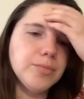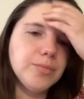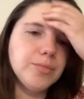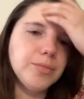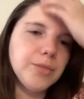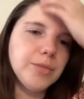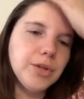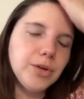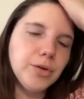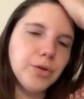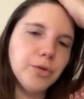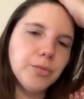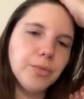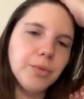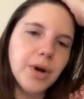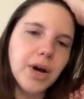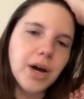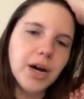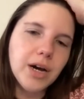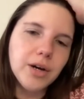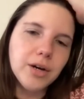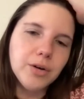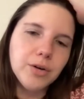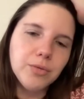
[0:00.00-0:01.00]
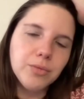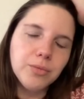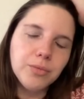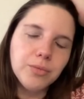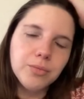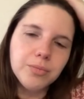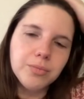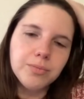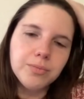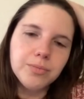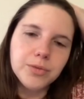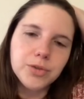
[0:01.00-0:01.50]
you know, uh,
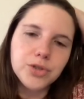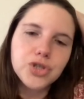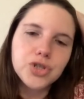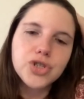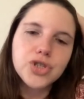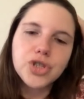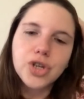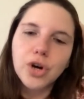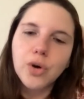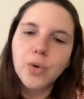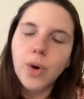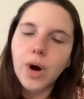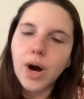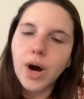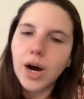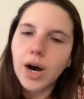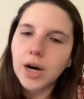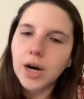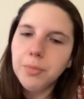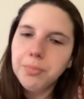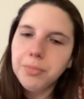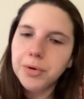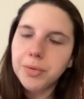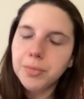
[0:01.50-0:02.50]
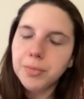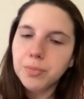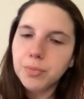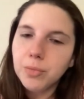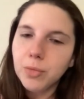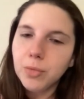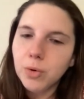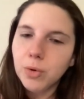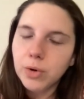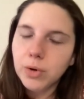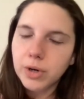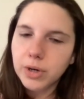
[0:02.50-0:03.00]
show up
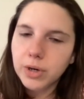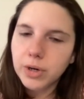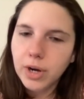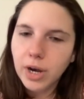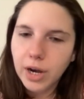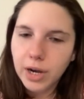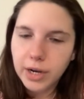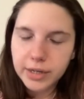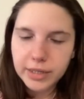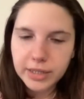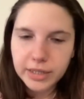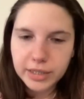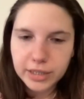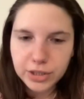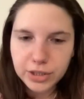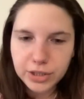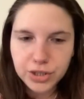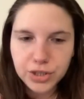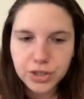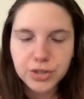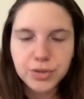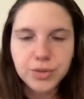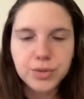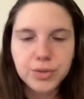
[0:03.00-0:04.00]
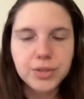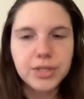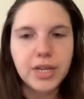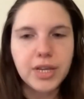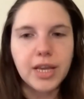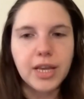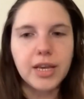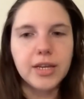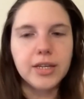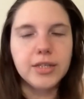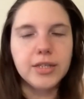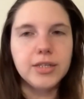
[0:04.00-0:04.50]
more on issues
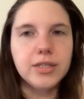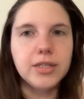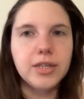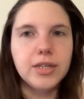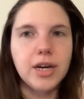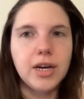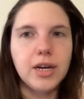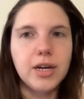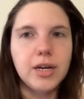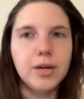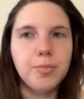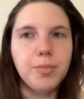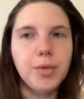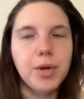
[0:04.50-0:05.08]
and uh,